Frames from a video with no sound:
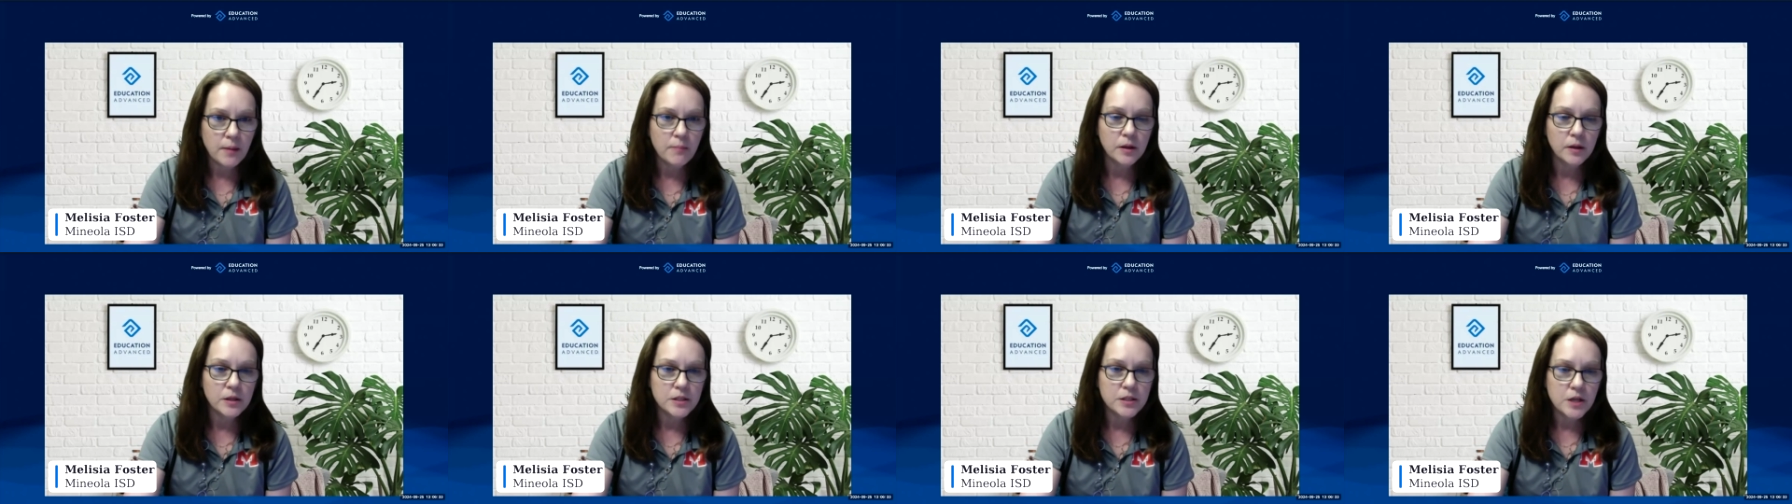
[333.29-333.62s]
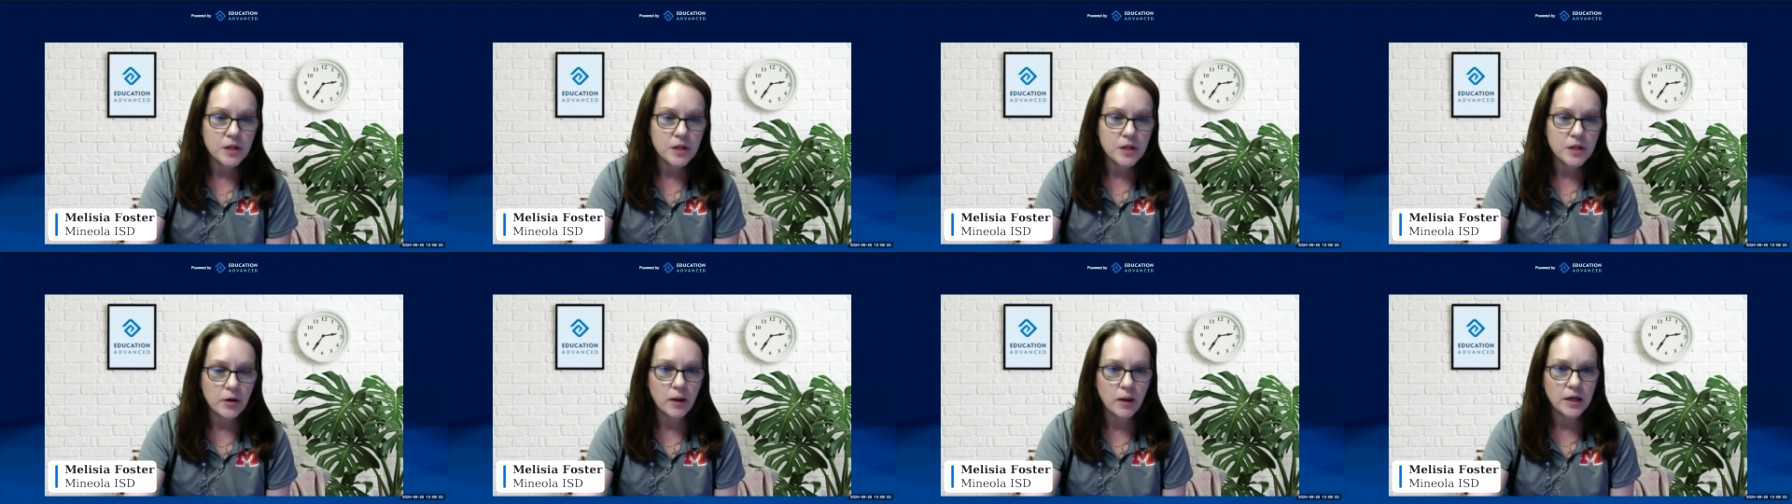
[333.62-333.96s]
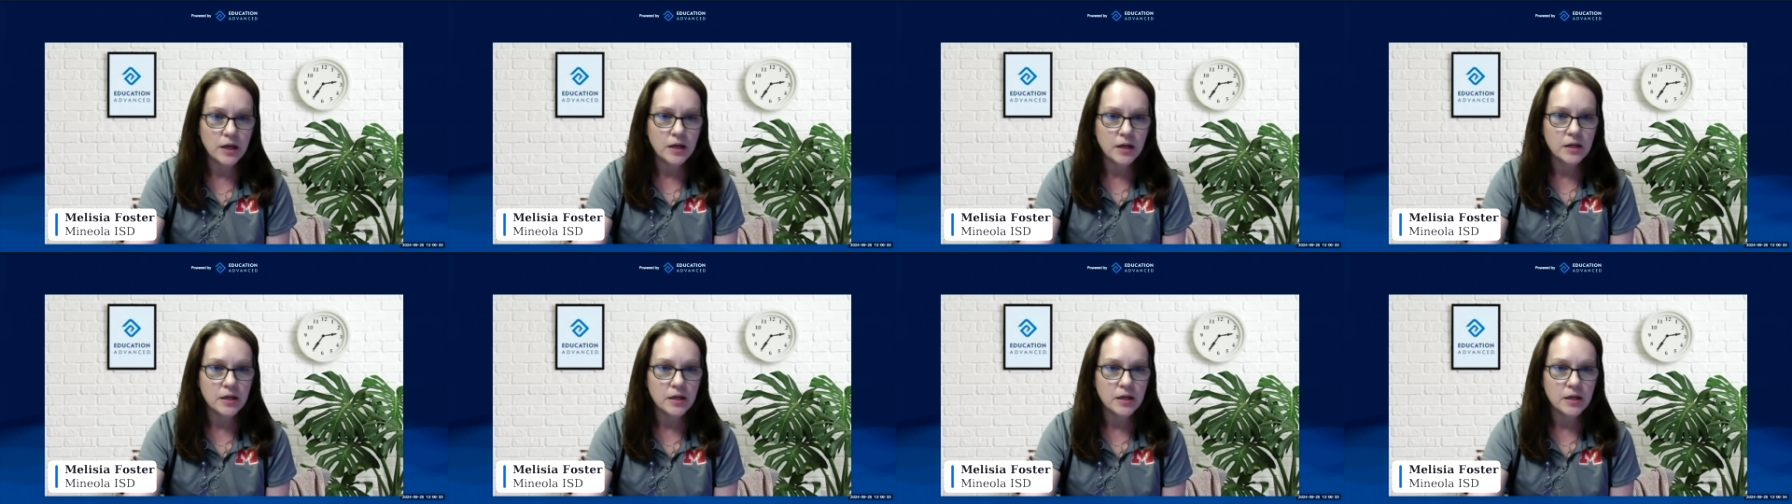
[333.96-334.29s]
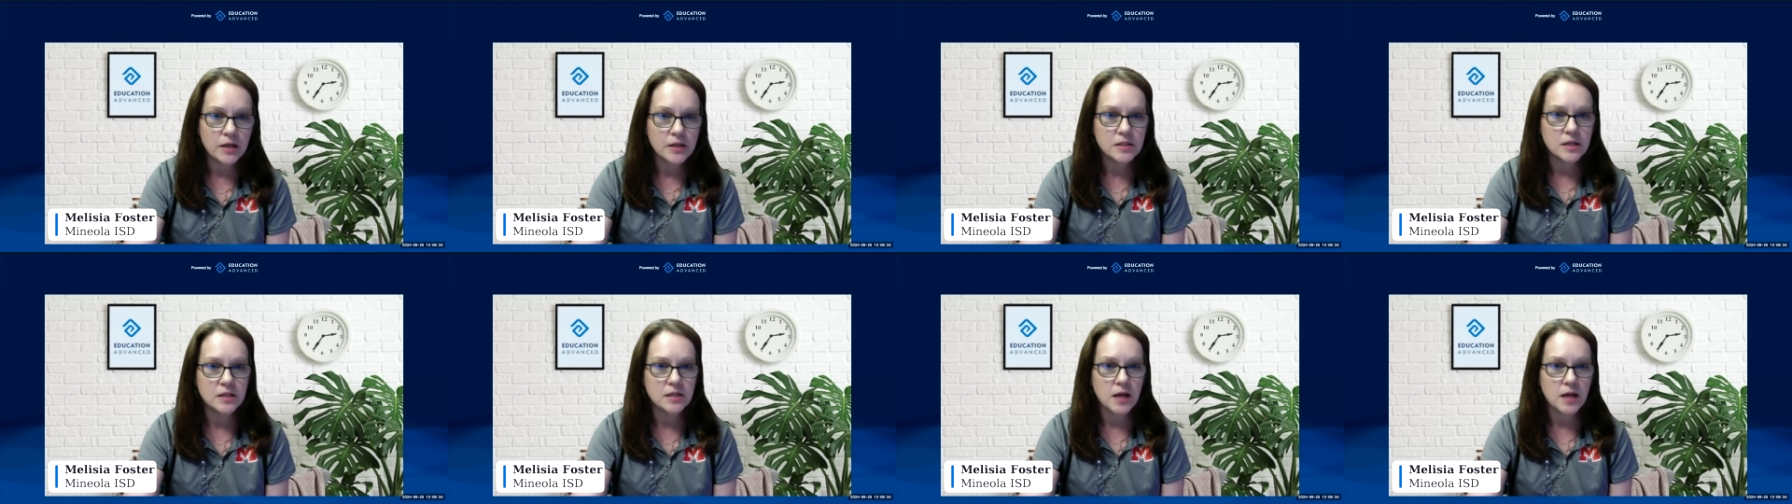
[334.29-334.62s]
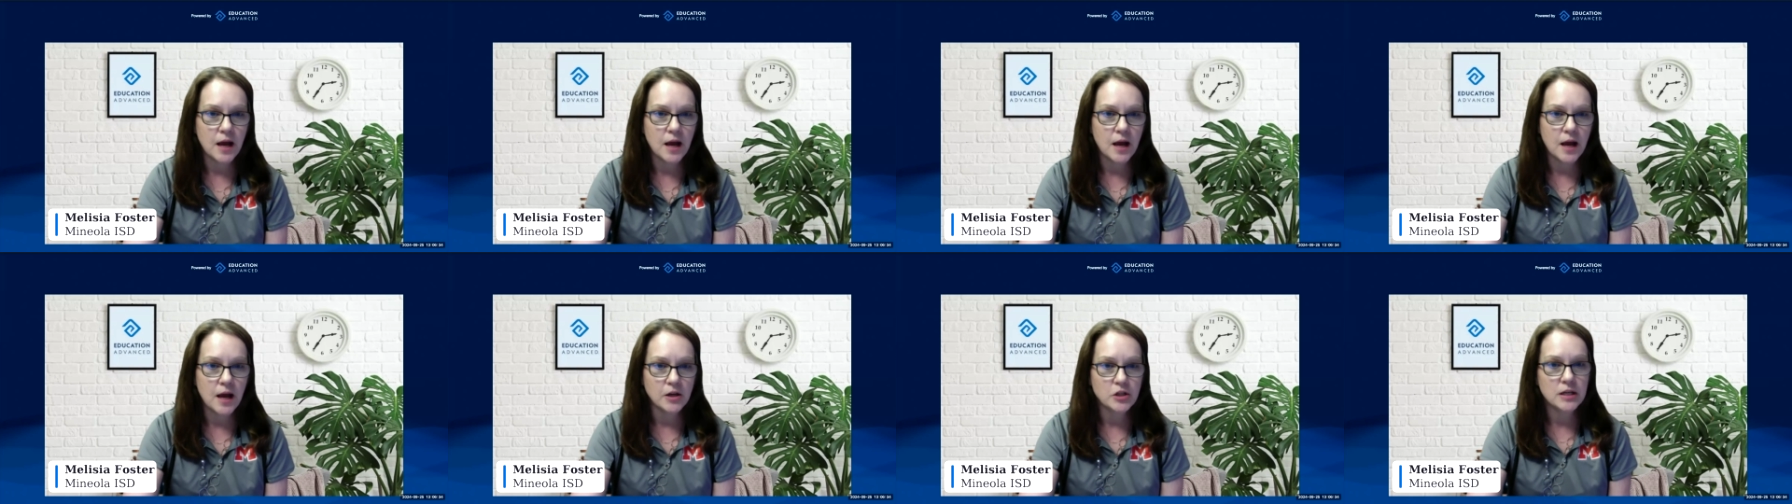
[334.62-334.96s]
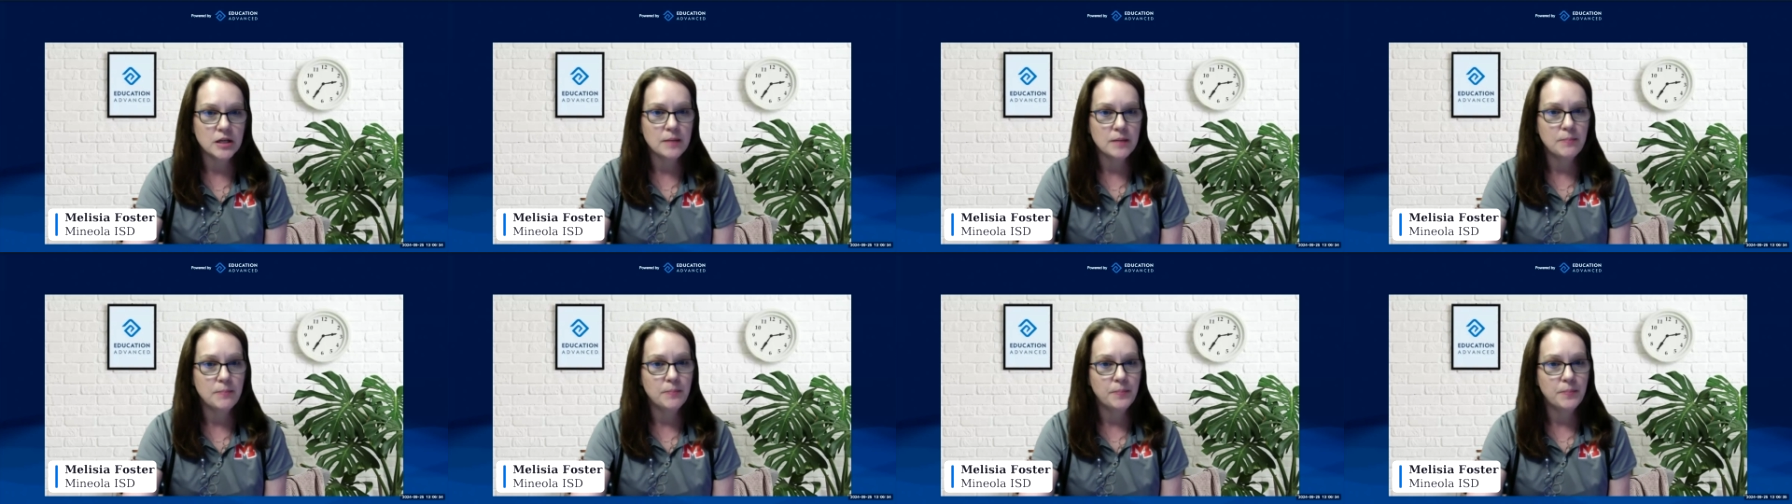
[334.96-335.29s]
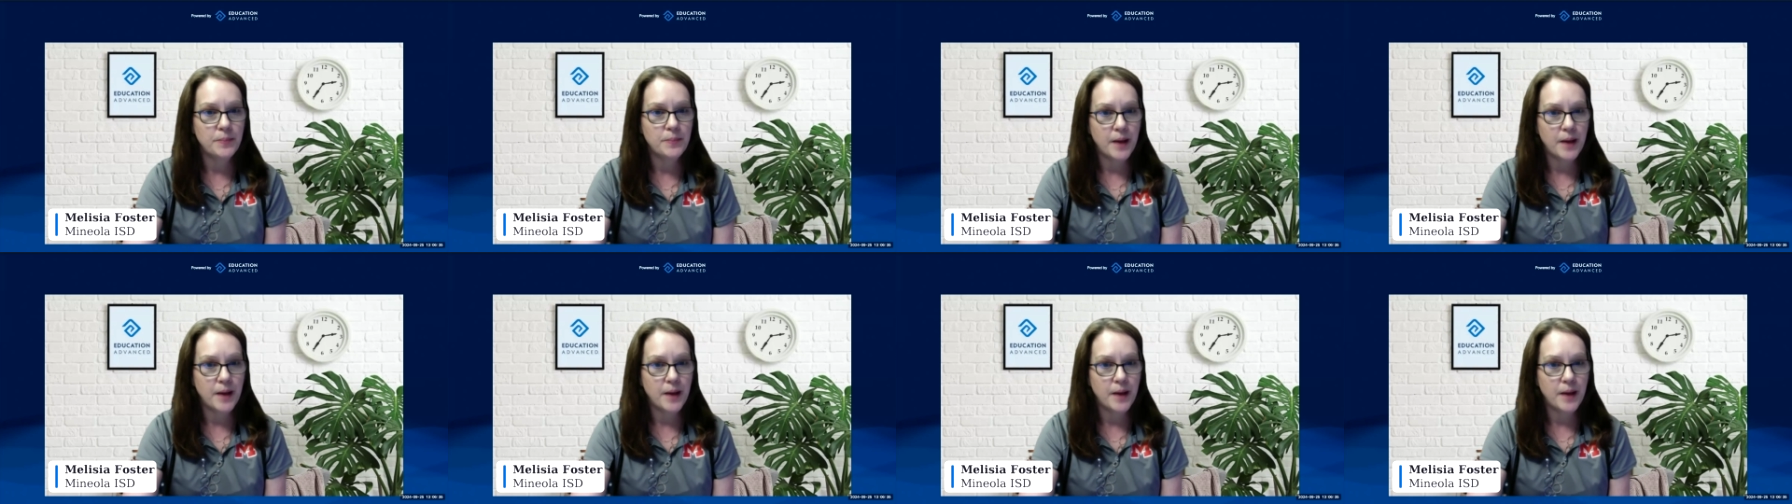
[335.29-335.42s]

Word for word: military readiness is actually